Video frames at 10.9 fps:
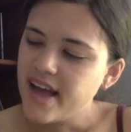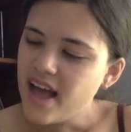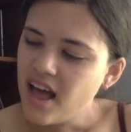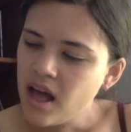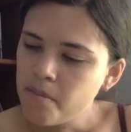
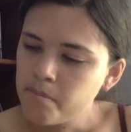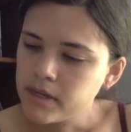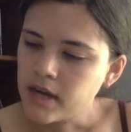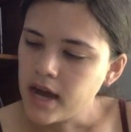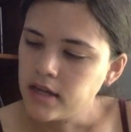
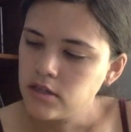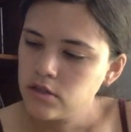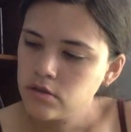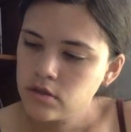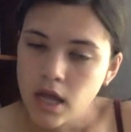But I
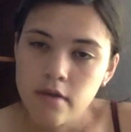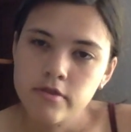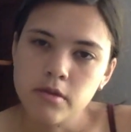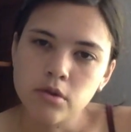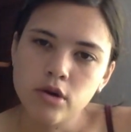do love
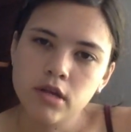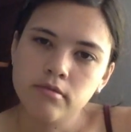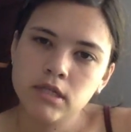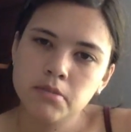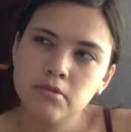the Lord of the
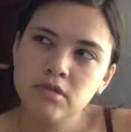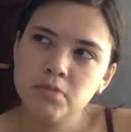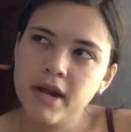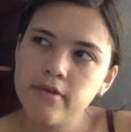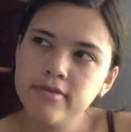Rings movies,
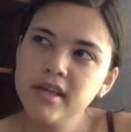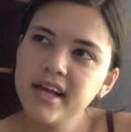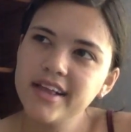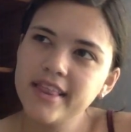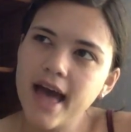but I feel
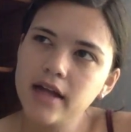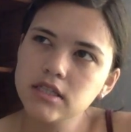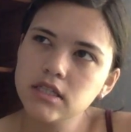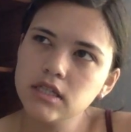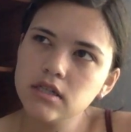like that
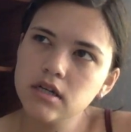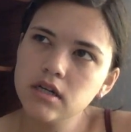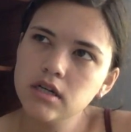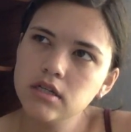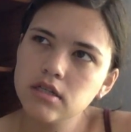
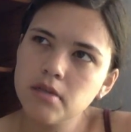series,